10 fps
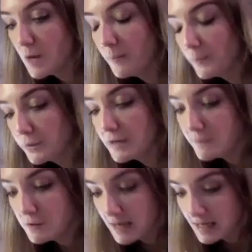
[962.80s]

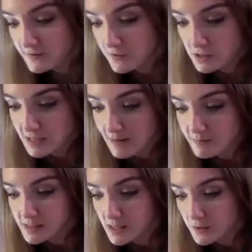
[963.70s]
preview the next few
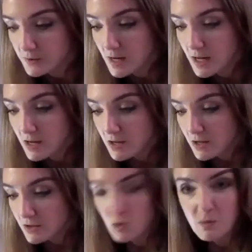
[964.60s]
steps so
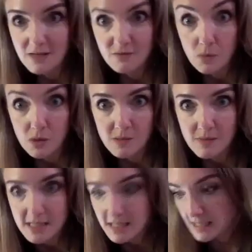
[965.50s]
you can be even more
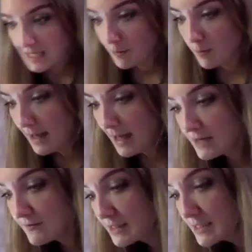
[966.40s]
speedy and get prepared for the